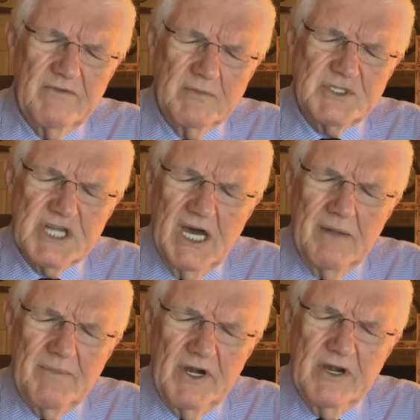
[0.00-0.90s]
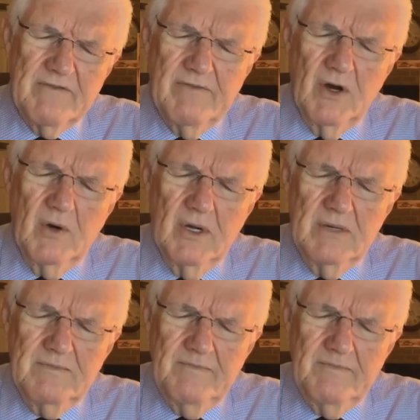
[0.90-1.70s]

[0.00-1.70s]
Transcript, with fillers: from Psalm 34